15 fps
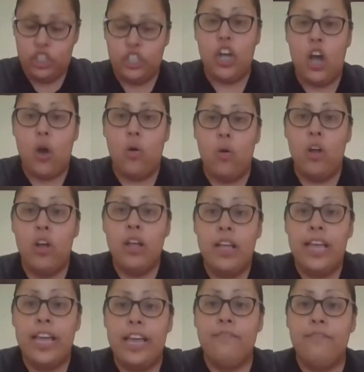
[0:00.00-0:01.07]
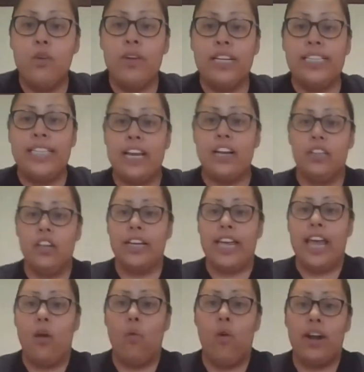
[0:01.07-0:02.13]
So if you could take a look
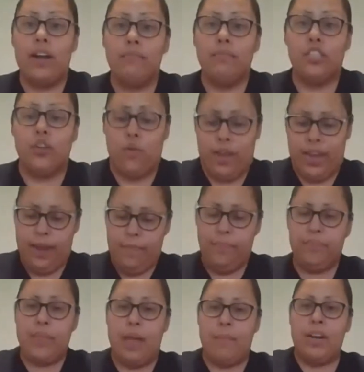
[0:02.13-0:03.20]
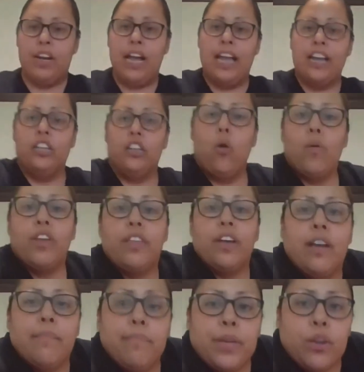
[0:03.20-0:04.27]
at what I'm doing, I'm gonna kind of lower the
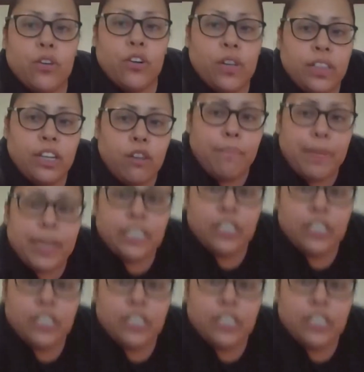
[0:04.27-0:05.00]
computer a little bit